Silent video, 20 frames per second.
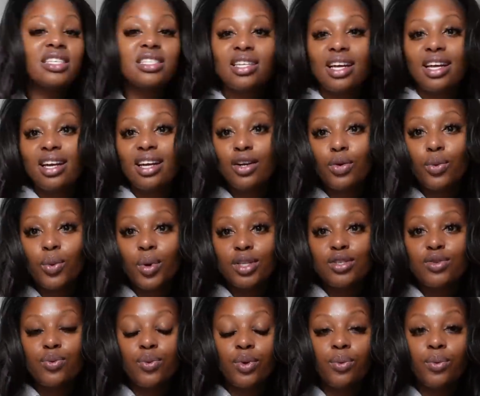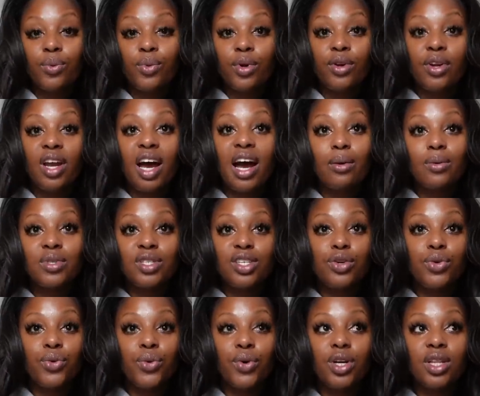stayed in a worse room when I was in
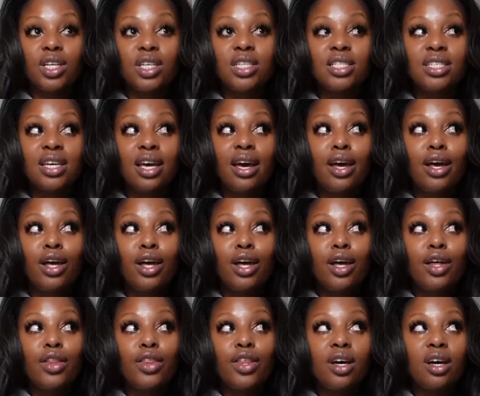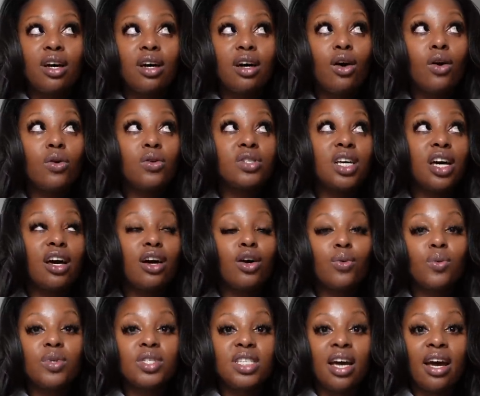New Orleans. The hotel
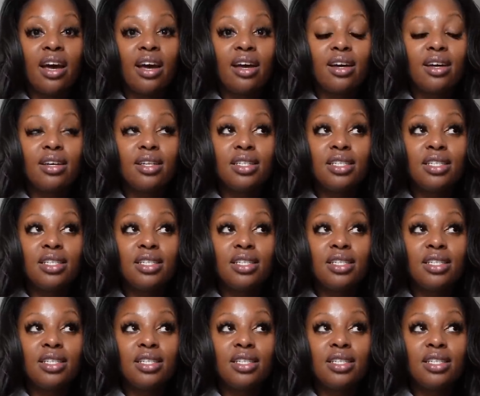was like